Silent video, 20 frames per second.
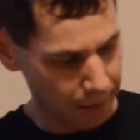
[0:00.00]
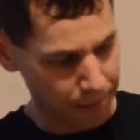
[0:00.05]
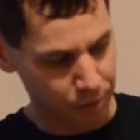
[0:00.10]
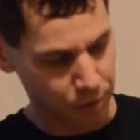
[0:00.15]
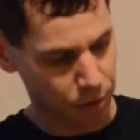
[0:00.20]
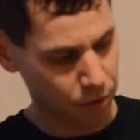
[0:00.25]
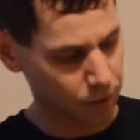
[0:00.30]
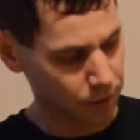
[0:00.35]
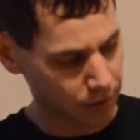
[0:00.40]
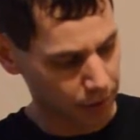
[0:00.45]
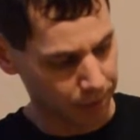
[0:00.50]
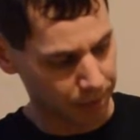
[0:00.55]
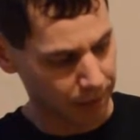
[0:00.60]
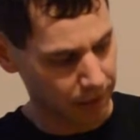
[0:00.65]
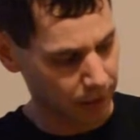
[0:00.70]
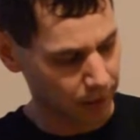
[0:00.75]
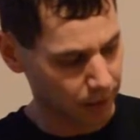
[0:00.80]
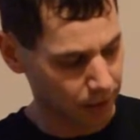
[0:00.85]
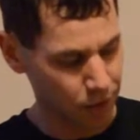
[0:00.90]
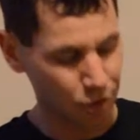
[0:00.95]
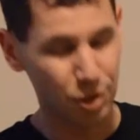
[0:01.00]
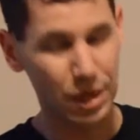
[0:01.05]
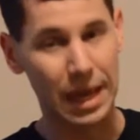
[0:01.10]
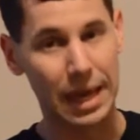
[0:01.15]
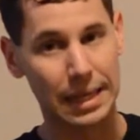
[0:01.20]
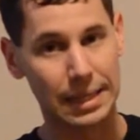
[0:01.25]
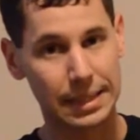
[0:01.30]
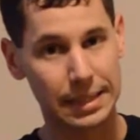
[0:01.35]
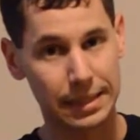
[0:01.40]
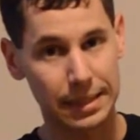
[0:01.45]
screws up here you
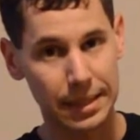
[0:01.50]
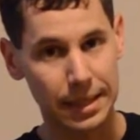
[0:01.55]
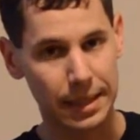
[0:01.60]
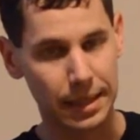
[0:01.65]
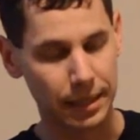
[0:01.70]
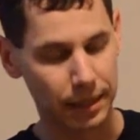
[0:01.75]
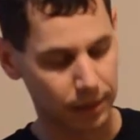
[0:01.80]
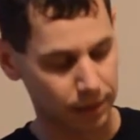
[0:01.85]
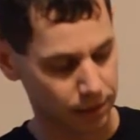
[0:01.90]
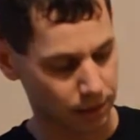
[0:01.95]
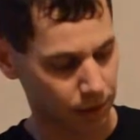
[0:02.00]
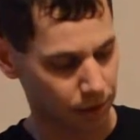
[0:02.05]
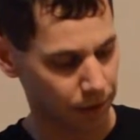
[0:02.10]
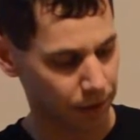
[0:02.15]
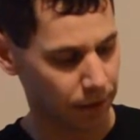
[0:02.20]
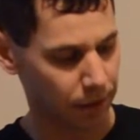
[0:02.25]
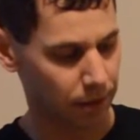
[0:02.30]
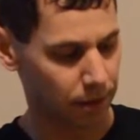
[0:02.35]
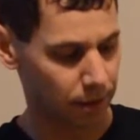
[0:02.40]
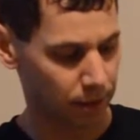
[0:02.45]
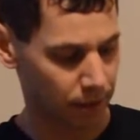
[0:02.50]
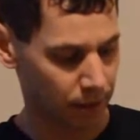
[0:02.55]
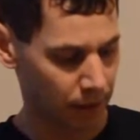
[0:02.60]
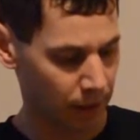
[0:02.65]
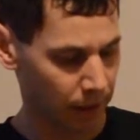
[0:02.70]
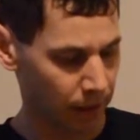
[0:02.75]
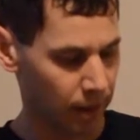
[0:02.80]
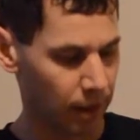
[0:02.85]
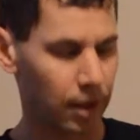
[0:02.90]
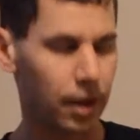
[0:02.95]
can't see because they're underneath.
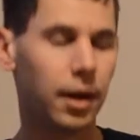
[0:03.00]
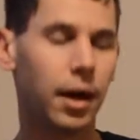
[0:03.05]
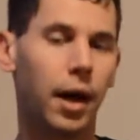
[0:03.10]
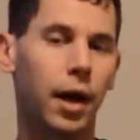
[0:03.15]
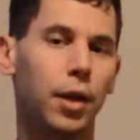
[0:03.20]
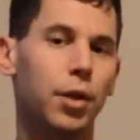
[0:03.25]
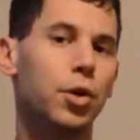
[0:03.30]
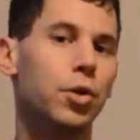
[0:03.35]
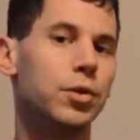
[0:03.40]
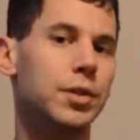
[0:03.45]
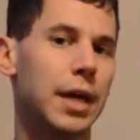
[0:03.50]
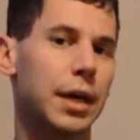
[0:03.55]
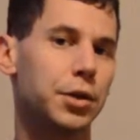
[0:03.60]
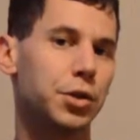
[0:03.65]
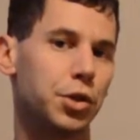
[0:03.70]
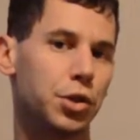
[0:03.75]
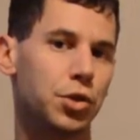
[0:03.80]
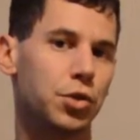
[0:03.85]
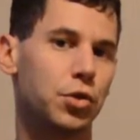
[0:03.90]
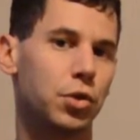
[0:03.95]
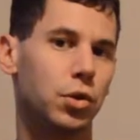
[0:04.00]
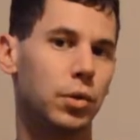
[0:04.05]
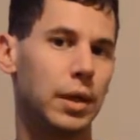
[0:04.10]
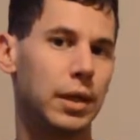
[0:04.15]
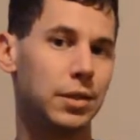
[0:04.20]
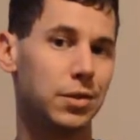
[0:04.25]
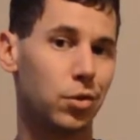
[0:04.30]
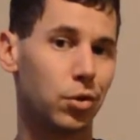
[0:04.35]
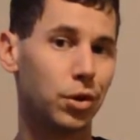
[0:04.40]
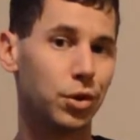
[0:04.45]
those actually screw in.
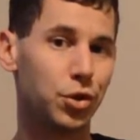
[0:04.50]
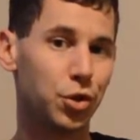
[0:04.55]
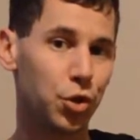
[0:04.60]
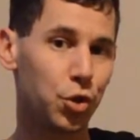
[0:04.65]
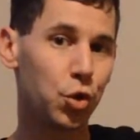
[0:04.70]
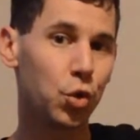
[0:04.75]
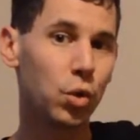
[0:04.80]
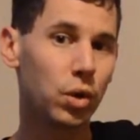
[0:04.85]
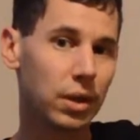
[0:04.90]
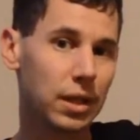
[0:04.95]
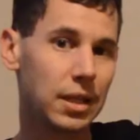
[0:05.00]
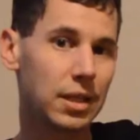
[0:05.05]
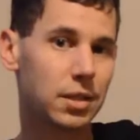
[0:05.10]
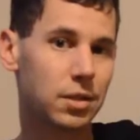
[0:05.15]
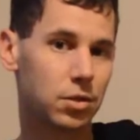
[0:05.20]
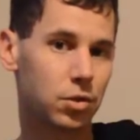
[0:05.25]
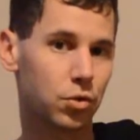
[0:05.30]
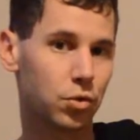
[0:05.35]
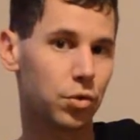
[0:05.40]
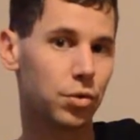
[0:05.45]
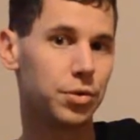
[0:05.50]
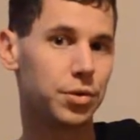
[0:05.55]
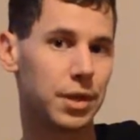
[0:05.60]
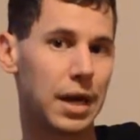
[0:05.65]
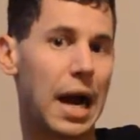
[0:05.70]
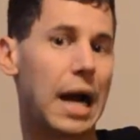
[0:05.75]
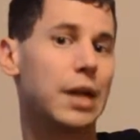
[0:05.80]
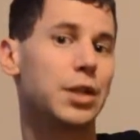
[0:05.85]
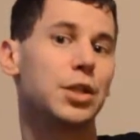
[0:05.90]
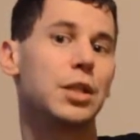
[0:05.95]
So only 2 of these screws are
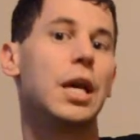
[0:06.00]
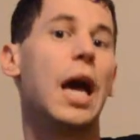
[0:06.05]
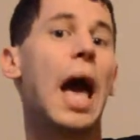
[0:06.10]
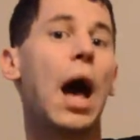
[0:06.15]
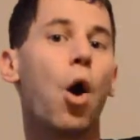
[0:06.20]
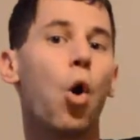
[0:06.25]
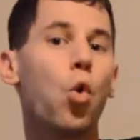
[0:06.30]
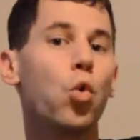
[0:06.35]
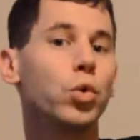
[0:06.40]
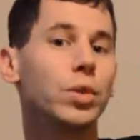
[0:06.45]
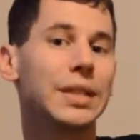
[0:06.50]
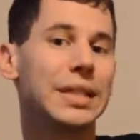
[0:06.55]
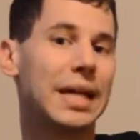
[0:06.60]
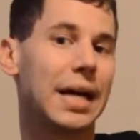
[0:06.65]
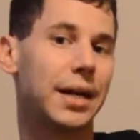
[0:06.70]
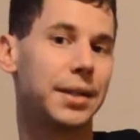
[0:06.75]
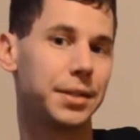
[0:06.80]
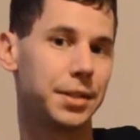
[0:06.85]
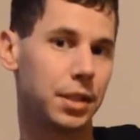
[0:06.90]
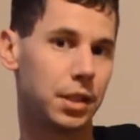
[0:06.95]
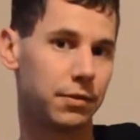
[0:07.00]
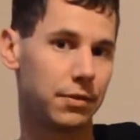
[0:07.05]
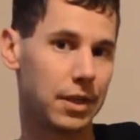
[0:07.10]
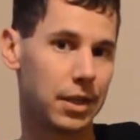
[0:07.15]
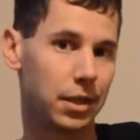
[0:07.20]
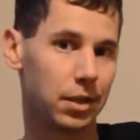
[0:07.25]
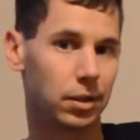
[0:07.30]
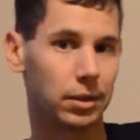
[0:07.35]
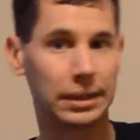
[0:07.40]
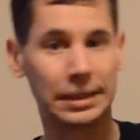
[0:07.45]
actually holding onto your
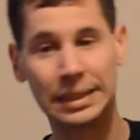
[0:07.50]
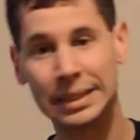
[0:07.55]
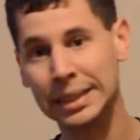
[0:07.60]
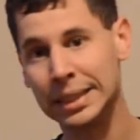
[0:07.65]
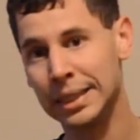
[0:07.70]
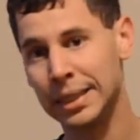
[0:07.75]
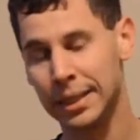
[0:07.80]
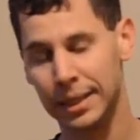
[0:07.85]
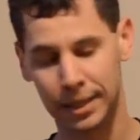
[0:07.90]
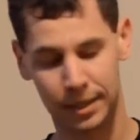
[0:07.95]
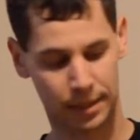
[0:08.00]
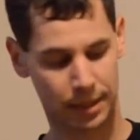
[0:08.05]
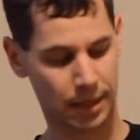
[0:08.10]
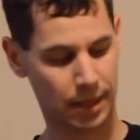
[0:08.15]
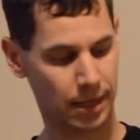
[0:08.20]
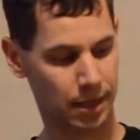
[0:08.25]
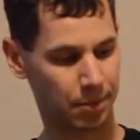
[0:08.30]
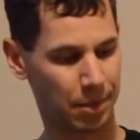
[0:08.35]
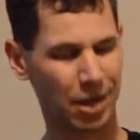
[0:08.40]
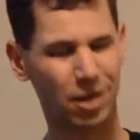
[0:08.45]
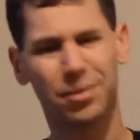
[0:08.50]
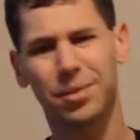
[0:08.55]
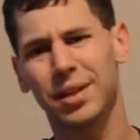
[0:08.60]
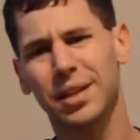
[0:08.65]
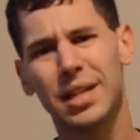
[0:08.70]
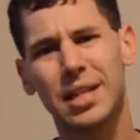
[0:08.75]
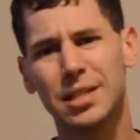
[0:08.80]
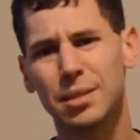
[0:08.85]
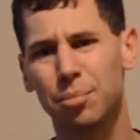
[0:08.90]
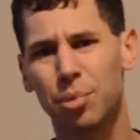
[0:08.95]
vehicle. I don't think
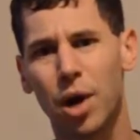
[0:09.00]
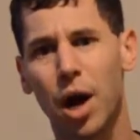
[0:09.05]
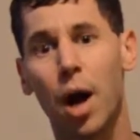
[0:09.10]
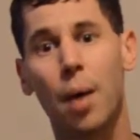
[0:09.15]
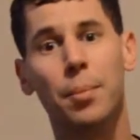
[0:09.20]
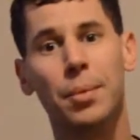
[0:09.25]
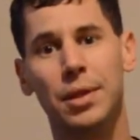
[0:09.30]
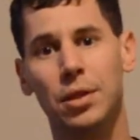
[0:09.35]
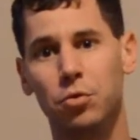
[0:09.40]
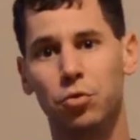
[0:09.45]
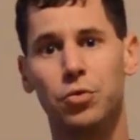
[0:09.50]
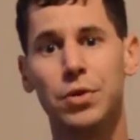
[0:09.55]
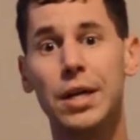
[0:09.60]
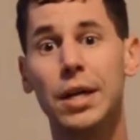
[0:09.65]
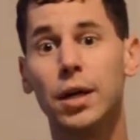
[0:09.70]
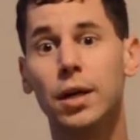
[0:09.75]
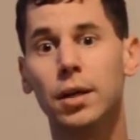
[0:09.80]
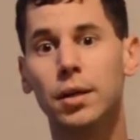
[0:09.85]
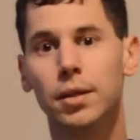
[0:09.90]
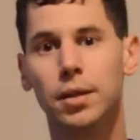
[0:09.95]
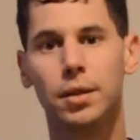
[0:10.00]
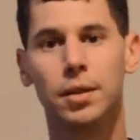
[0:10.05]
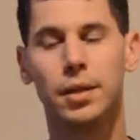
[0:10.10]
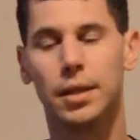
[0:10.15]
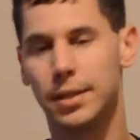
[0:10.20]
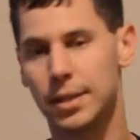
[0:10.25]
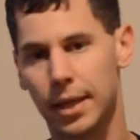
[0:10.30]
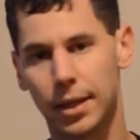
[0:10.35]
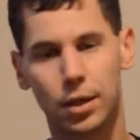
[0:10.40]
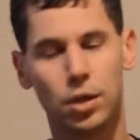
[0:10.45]
that's a problem in the rear.
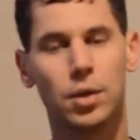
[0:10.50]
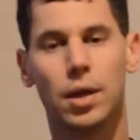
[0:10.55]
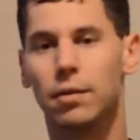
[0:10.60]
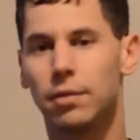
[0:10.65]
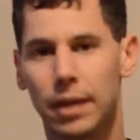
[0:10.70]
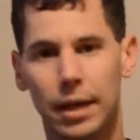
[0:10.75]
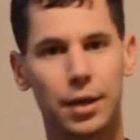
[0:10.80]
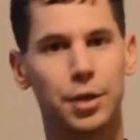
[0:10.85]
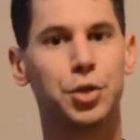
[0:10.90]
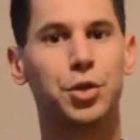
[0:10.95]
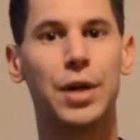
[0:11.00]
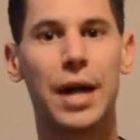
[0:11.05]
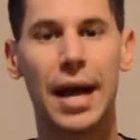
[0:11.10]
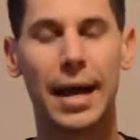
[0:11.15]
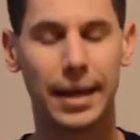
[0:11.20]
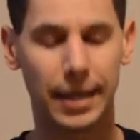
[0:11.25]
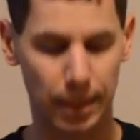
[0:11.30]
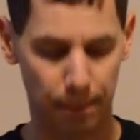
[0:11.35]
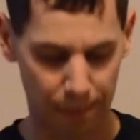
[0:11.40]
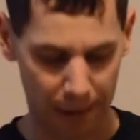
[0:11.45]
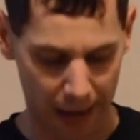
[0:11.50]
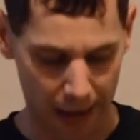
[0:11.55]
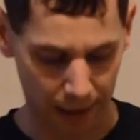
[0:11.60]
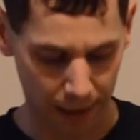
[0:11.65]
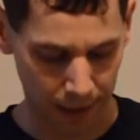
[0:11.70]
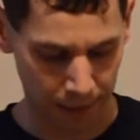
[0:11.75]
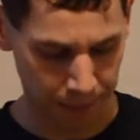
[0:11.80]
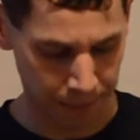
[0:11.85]
It's not like you have a lot of drag in the back.